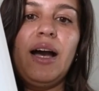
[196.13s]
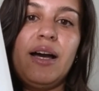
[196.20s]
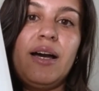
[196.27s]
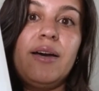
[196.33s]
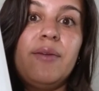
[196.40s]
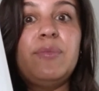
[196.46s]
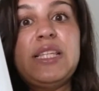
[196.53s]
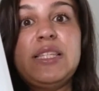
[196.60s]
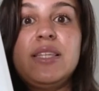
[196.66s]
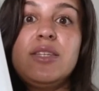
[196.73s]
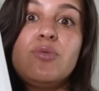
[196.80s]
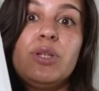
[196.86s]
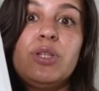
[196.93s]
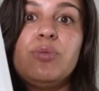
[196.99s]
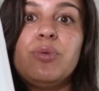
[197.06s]
This is
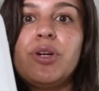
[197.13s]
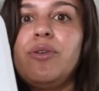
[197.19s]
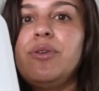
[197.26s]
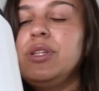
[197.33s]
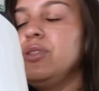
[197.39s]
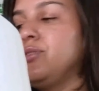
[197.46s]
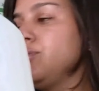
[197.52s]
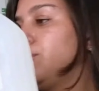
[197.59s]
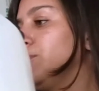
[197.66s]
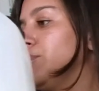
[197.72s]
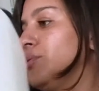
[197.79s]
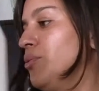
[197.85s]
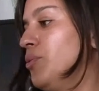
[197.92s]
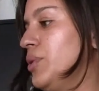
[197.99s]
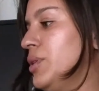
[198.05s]
what we're going
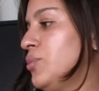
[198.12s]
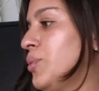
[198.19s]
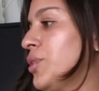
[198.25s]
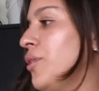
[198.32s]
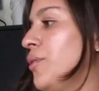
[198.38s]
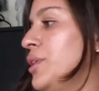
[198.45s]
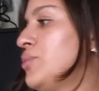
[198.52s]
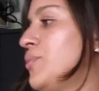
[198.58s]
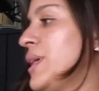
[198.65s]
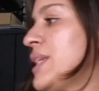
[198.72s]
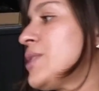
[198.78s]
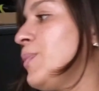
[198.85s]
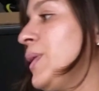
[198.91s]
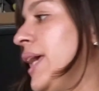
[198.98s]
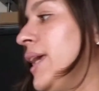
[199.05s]
to
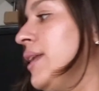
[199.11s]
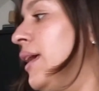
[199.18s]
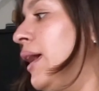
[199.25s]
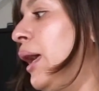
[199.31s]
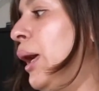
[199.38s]
explain.